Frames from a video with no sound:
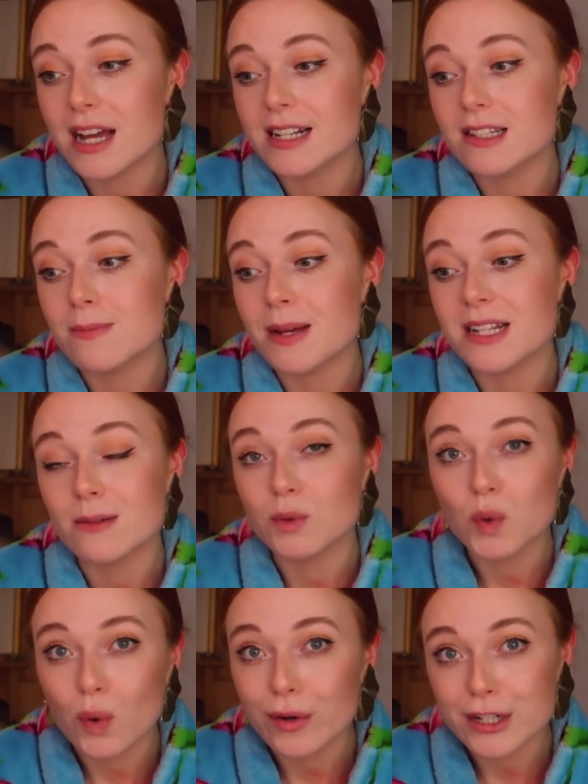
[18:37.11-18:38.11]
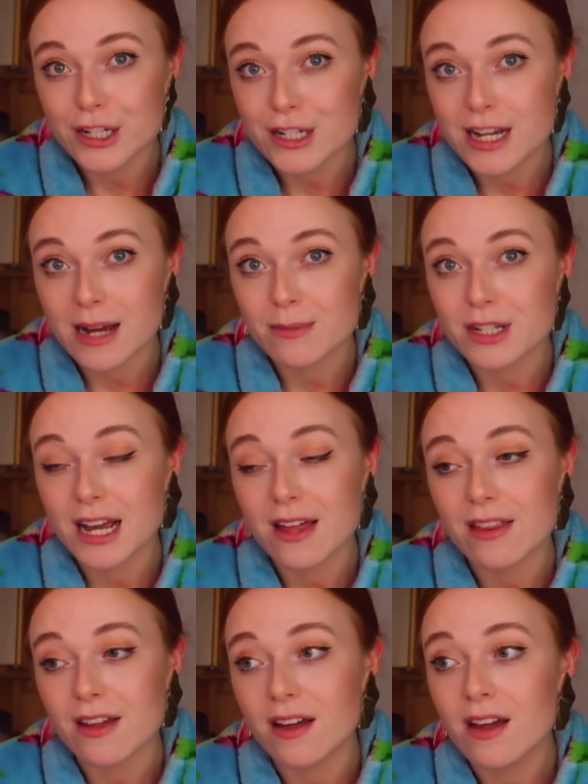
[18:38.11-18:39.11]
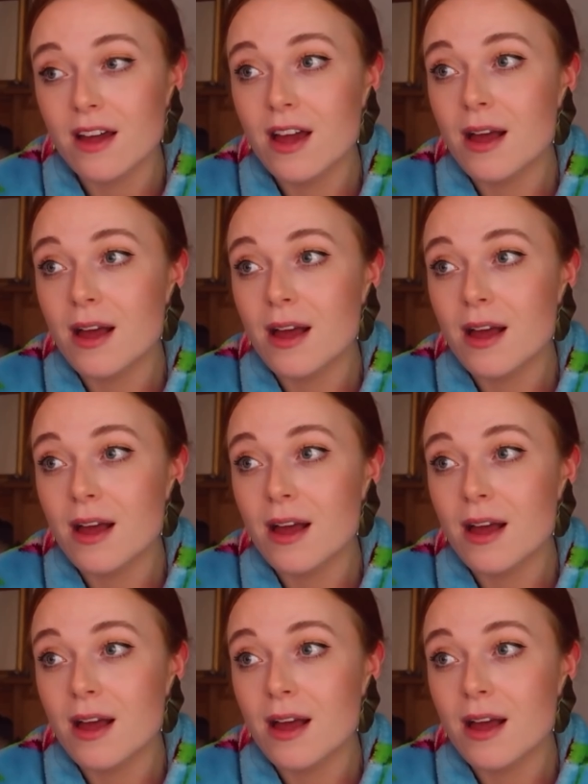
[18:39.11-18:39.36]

and spend some quality time together.